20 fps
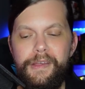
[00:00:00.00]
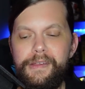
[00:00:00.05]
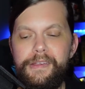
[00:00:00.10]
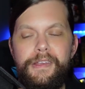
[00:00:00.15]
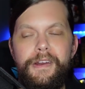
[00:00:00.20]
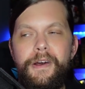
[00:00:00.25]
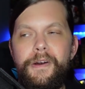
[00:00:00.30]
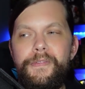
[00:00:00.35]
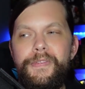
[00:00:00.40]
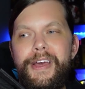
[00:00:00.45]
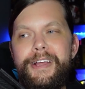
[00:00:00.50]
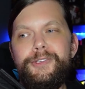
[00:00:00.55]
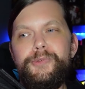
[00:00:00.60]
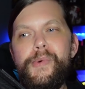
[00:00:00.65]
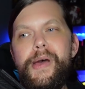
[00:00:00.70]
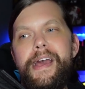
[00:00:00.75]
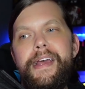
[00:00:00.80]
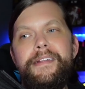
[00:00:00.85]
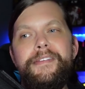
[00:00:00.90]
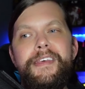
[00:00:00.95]
You know, that's
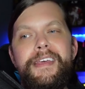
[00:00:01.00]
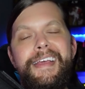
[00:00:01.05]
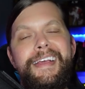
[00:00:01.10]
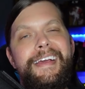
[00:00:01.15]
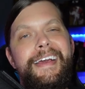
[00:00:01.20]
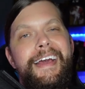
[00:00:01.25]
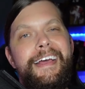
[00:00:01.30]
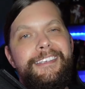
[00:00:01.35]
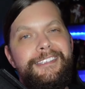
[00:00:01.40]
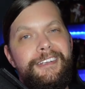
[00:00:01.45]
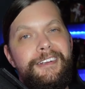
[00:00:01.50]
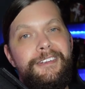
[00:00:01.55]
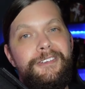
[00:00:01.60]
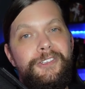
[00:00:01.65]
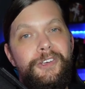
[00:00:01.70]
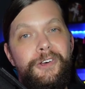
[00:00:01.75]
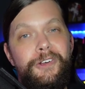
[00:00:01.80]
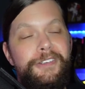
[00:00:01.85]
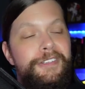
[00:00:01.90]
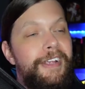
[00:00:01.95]
why I think as an
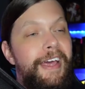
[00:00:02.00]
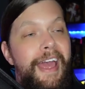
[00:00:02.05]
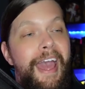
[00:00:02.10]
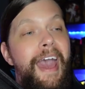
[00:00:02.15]
adult I